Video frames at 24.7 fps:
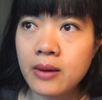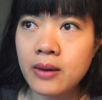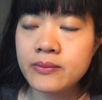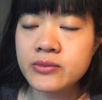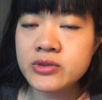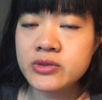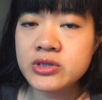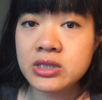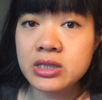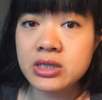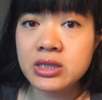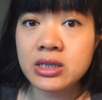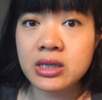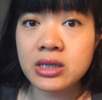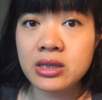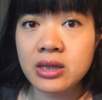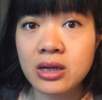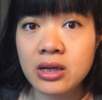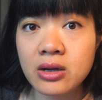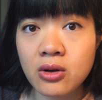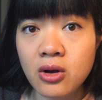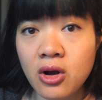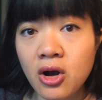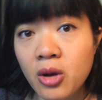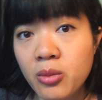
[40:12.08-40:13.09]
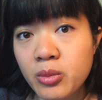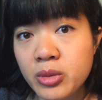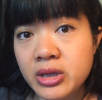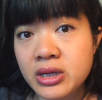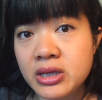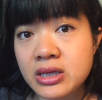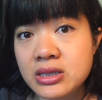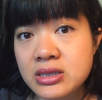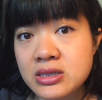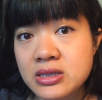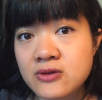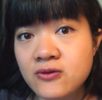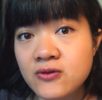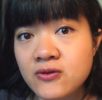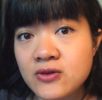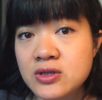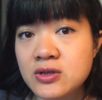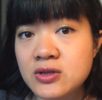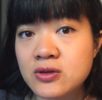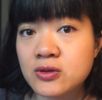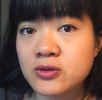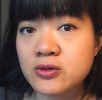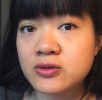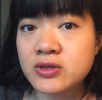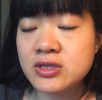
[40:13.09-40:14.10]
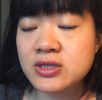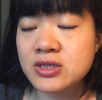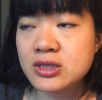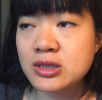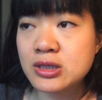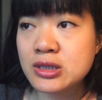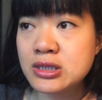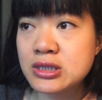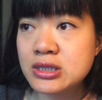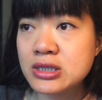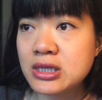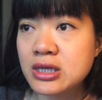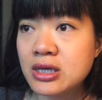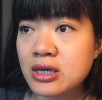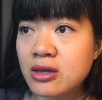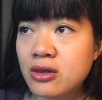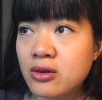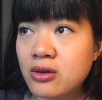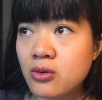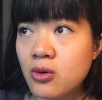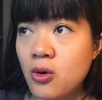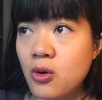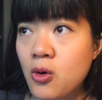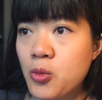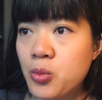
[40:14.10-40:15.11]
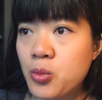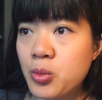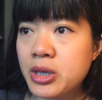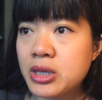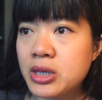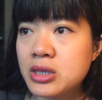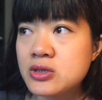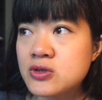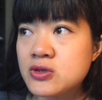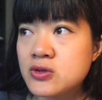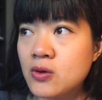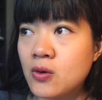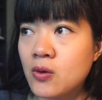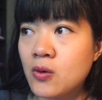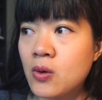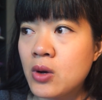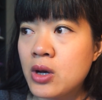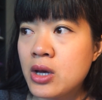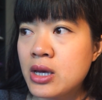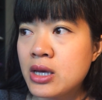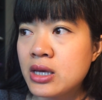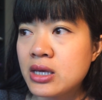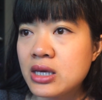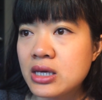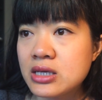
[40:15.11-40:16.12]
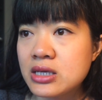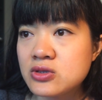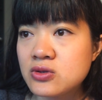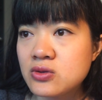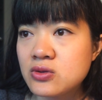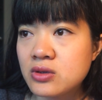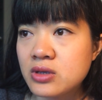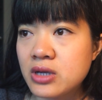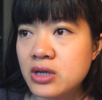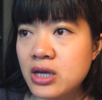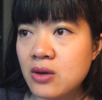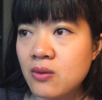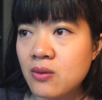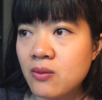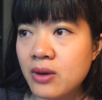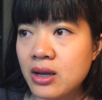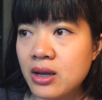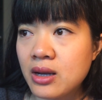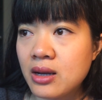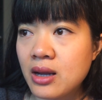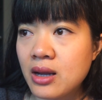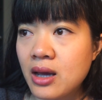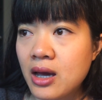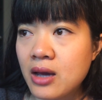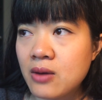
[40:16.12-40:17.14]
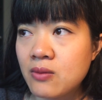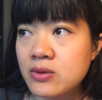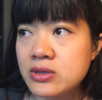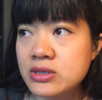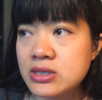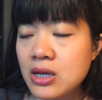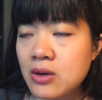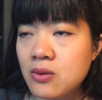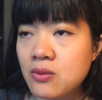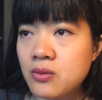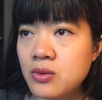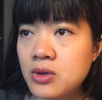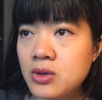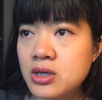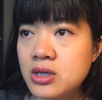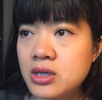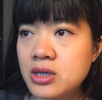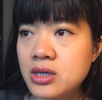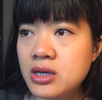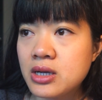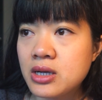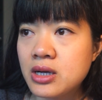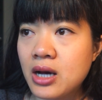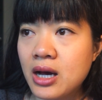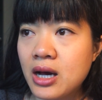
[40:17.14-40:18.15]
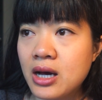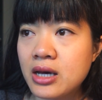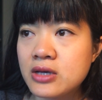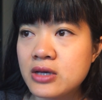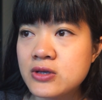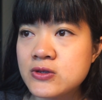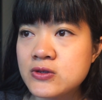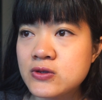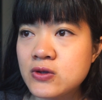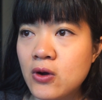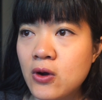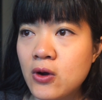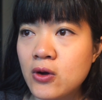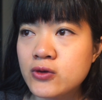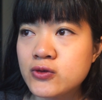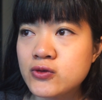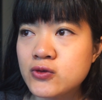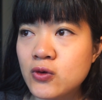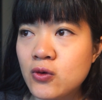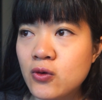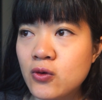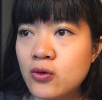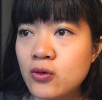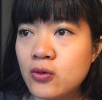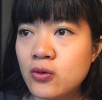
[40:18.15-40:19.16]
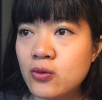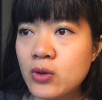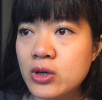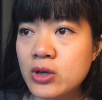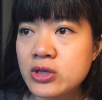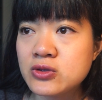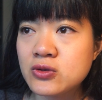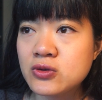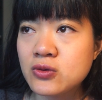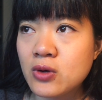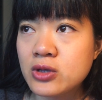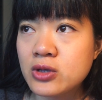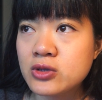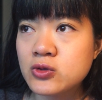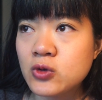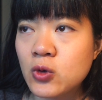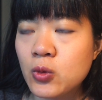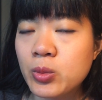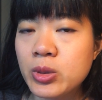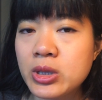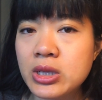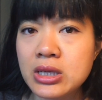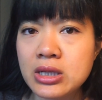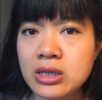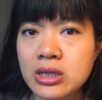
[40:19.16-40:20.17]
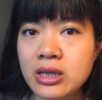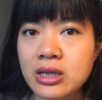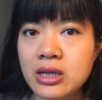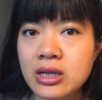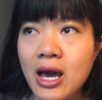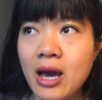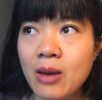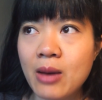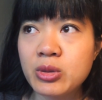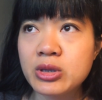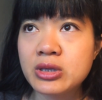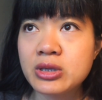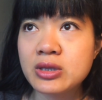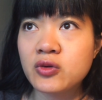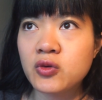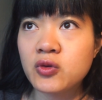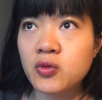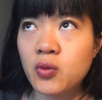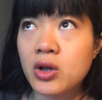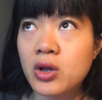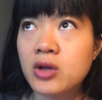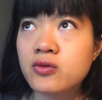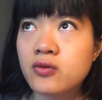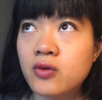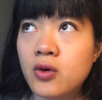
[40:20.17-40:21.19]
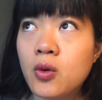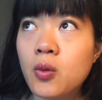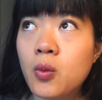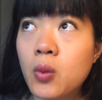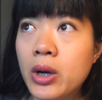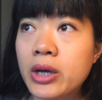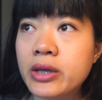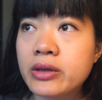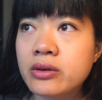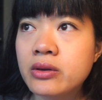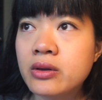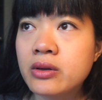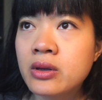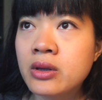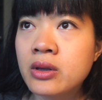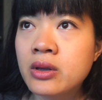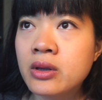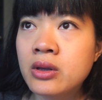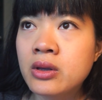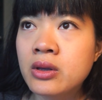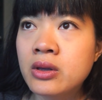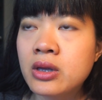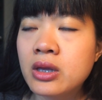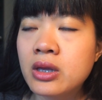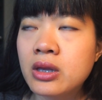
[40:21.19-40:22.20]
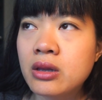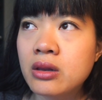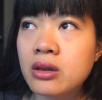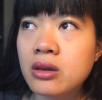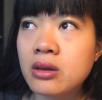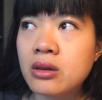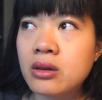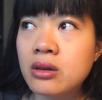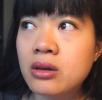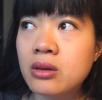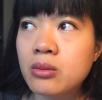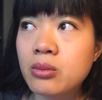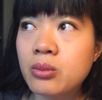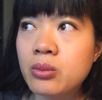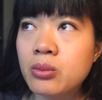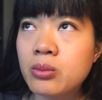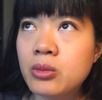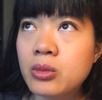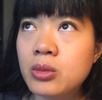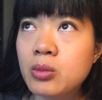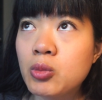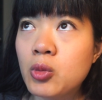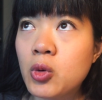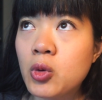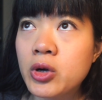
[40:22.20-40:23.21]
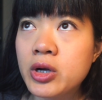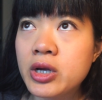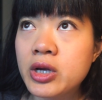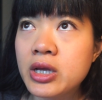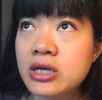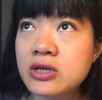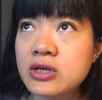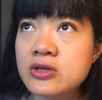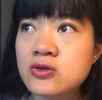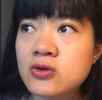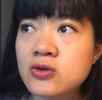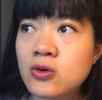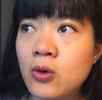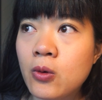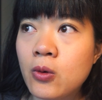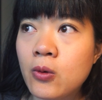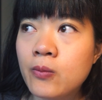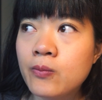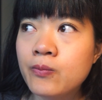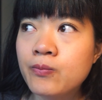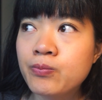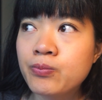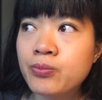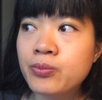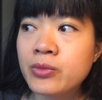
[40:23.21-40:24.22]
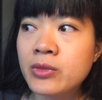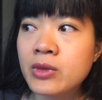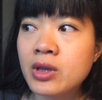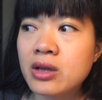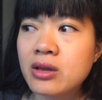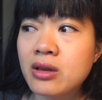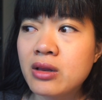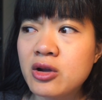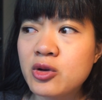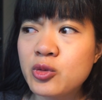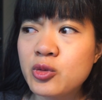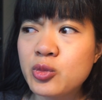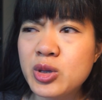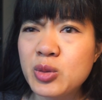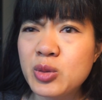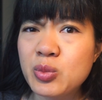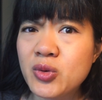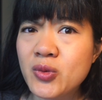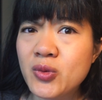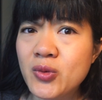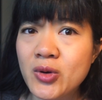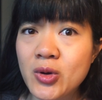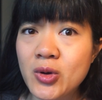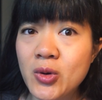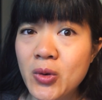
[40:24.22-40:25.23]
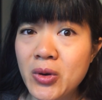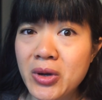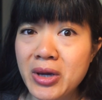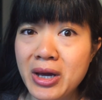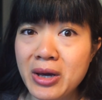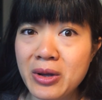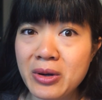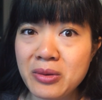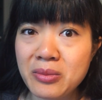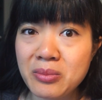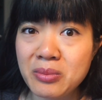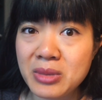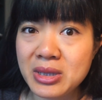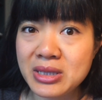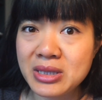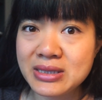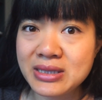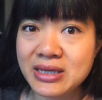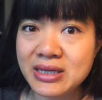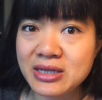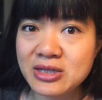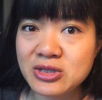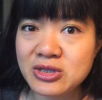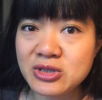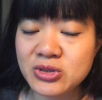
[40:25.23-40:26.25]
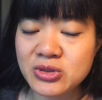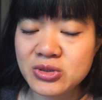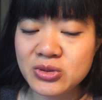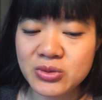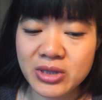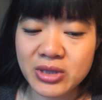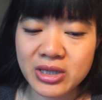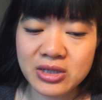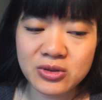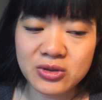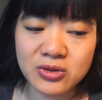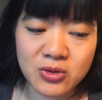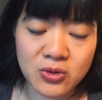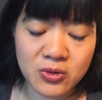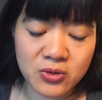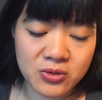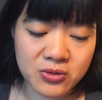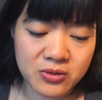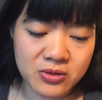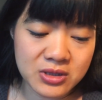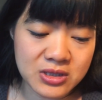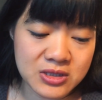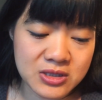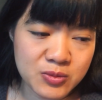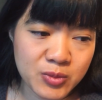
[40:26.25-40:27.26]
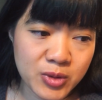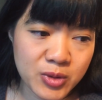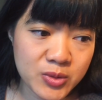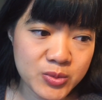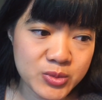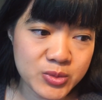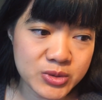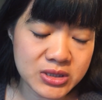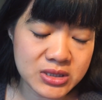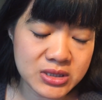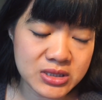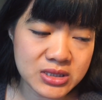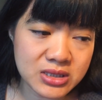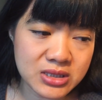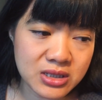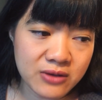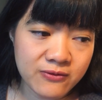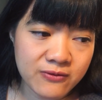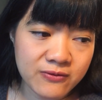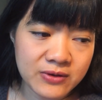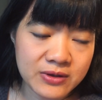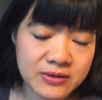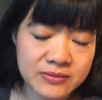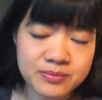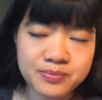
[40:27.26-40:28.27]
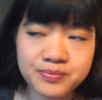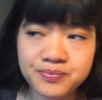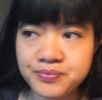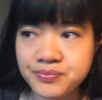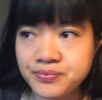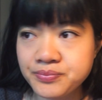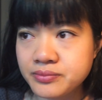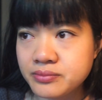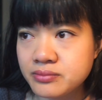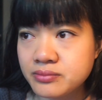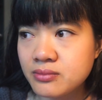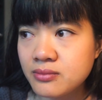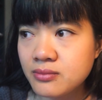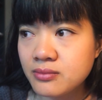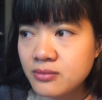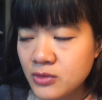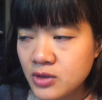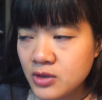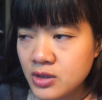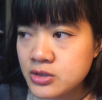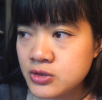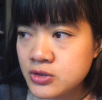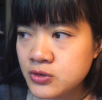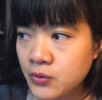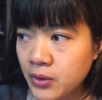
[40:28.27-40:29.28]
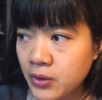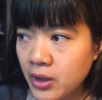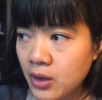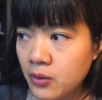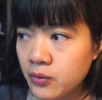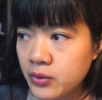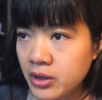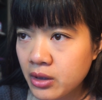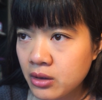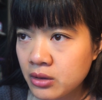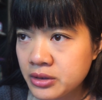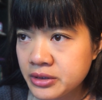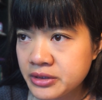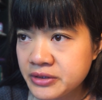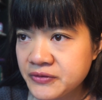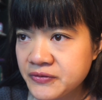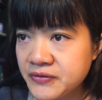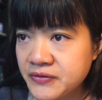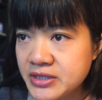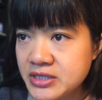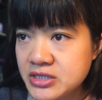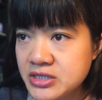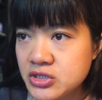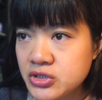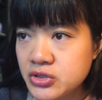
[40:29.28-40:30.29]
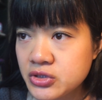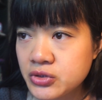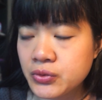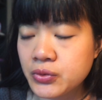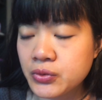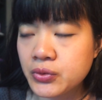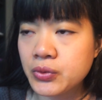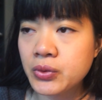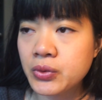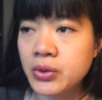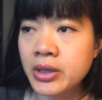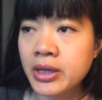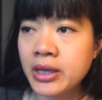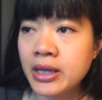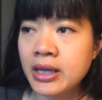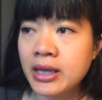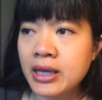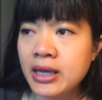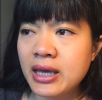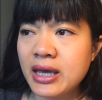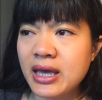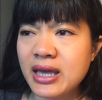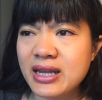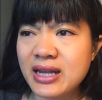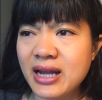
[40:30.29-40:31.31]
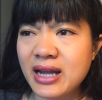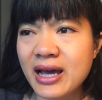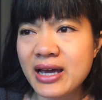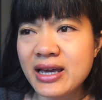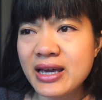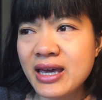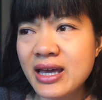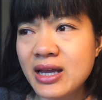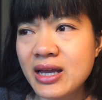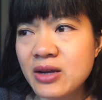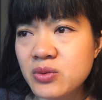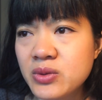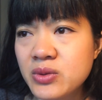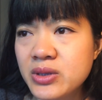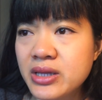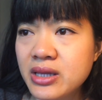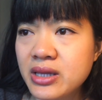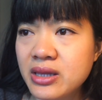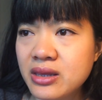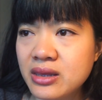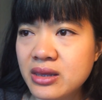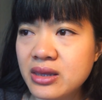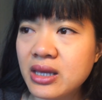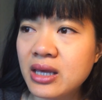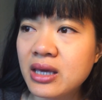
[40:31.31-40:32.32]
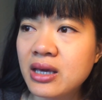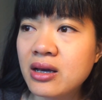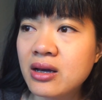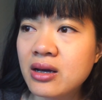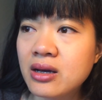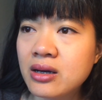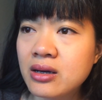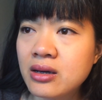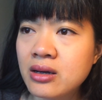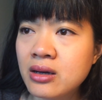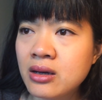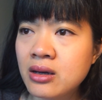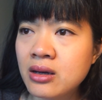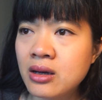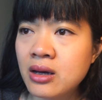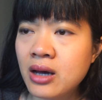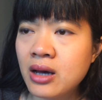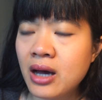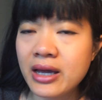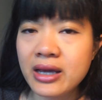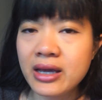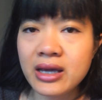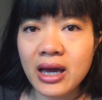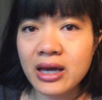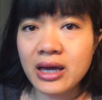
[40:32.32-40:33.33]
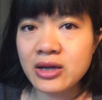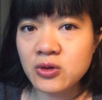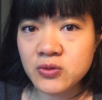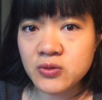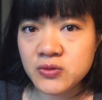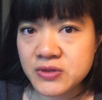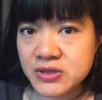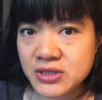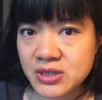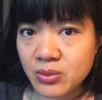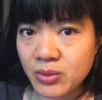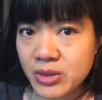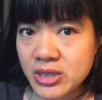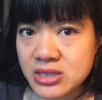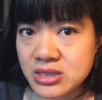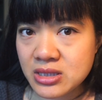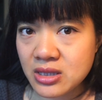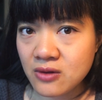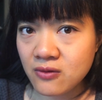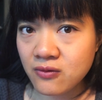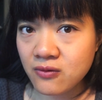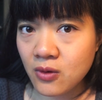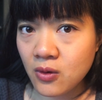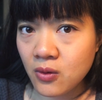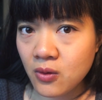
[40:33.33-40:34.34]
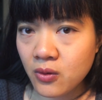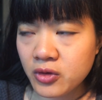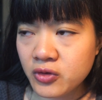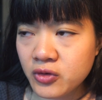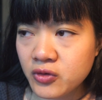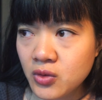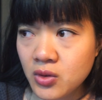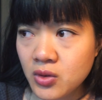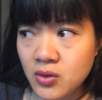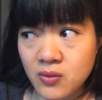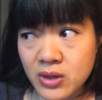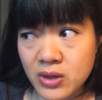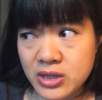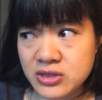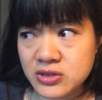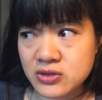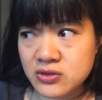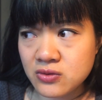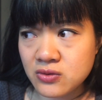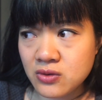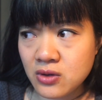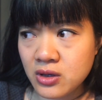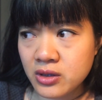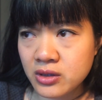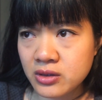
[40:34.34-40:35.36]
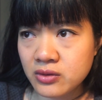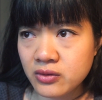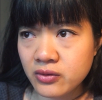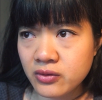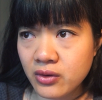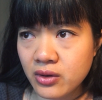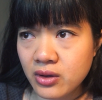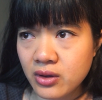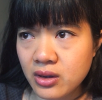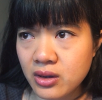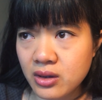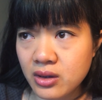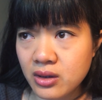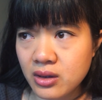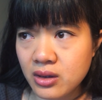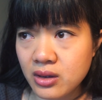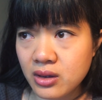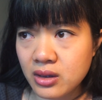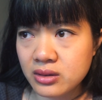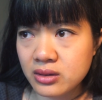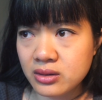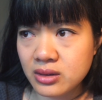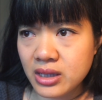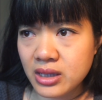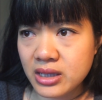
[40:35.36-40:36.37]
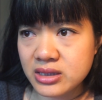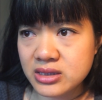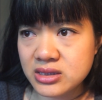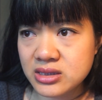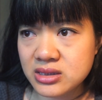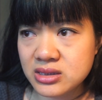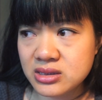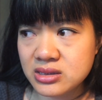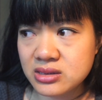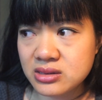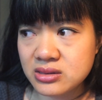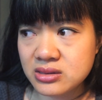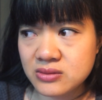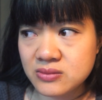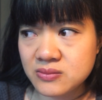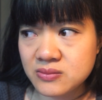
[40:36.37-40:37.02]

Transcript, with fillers: seating that accommodates physical distancing, they're open. So yesterday when I was at work, I saw certain restaurants open. It happened at 12:01 in the morning, so a lot of people were going out at midnight to go to these pubs and stuff. And so yeah, we are in phase 2, and I can't really think, I don't see myself going to a restaurant unless